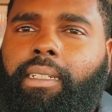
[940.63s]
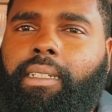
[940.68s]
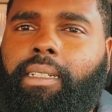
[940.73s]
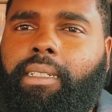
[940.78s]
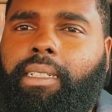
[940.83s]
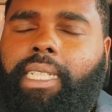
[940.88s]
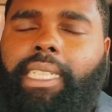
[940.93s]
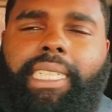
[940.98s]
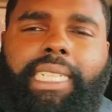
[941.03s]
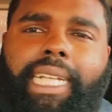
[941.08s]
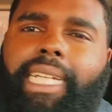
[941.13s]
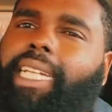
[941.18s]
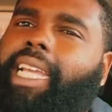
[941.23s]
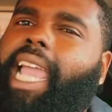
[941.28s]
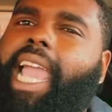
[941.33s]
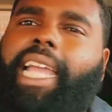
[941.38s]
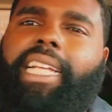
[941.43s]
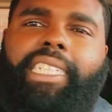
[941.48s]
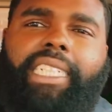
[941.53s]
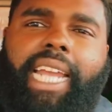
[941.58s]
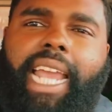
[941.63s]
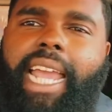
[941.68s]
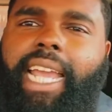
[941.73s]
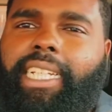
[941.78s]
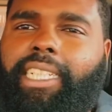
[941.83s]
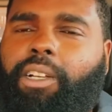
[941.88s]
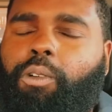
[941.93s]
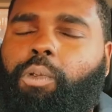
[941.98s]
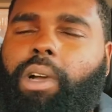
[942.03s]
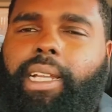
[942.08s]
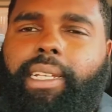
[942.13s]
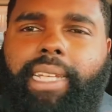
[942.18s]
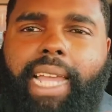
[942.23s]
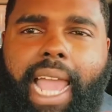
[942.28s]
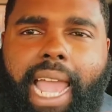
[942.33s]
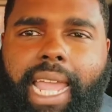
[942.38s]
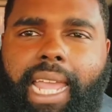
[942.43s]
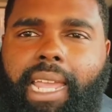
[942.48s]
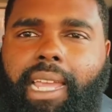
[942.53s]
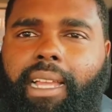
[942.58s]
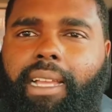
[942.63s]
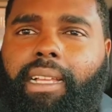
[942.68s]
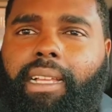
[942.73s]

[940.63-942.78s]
This shit can't change in one day.